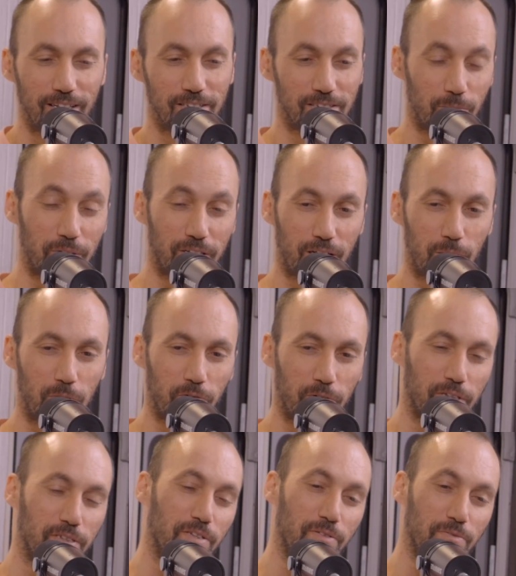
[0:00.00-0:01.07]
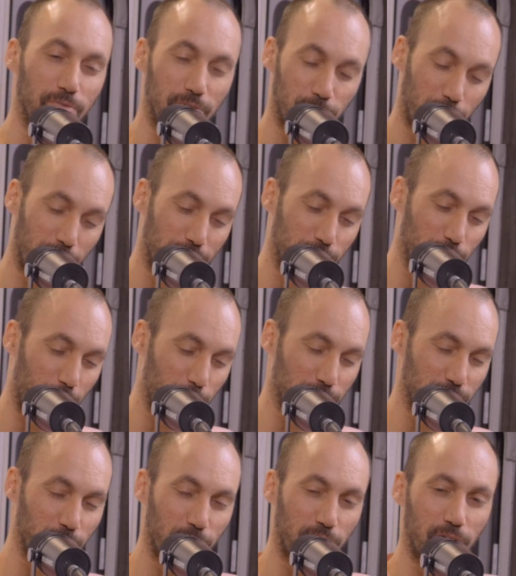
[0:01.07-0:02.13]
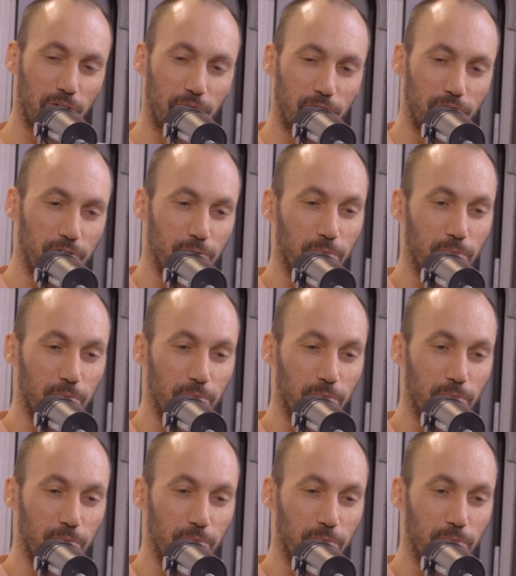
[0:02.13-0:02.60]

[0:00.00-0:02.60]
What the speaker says: So I'm going to come over and probably do episode with you every 3